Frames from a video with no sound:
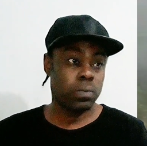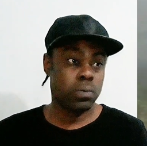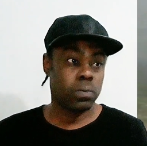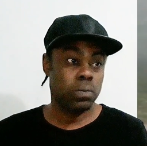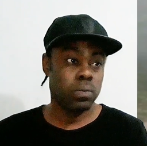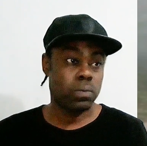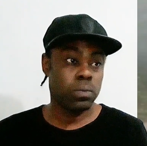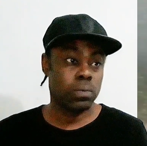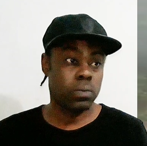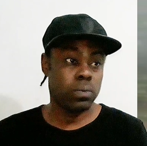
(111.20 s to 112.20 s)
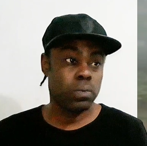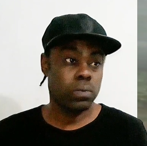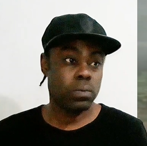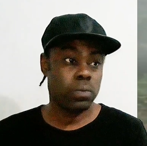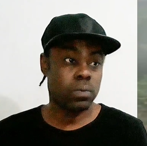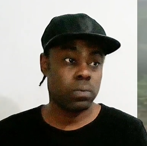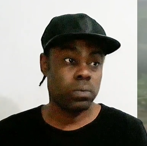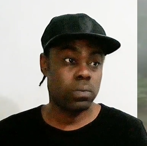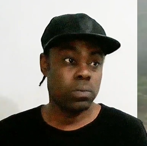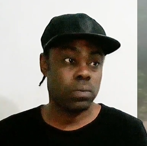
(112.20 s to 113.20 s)

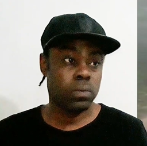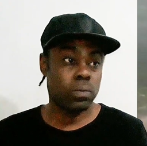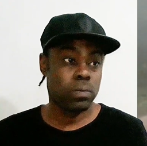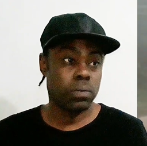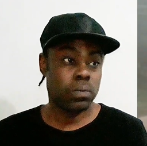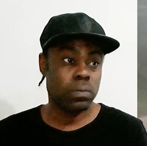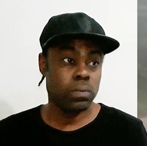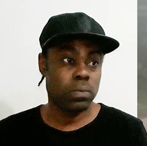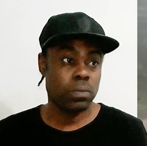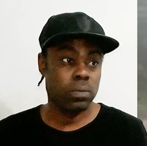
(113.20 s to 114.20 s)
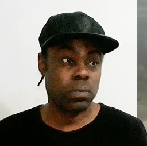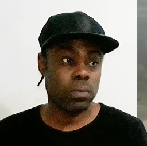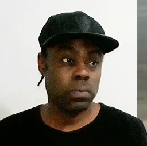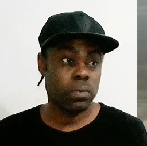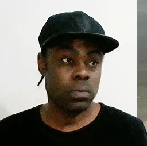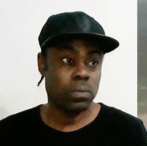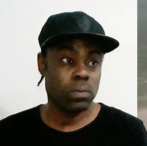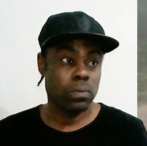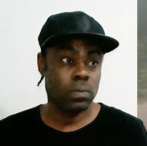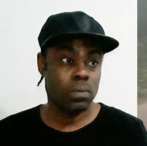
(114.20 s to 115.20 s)

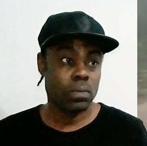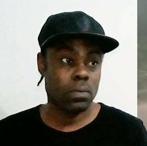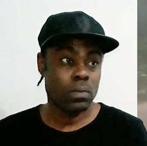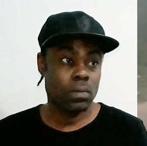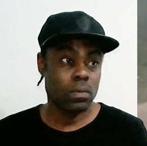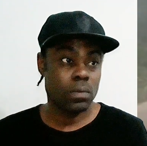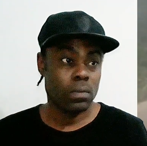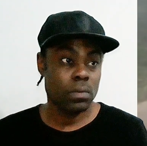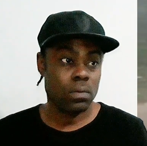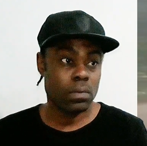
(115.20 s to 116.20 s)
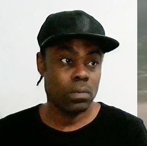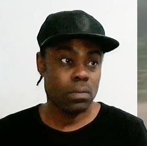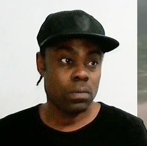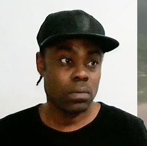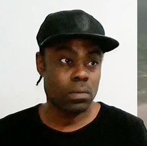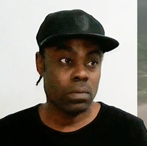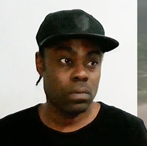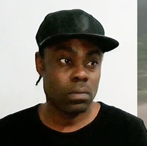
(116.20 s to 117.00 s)
(no one is talking)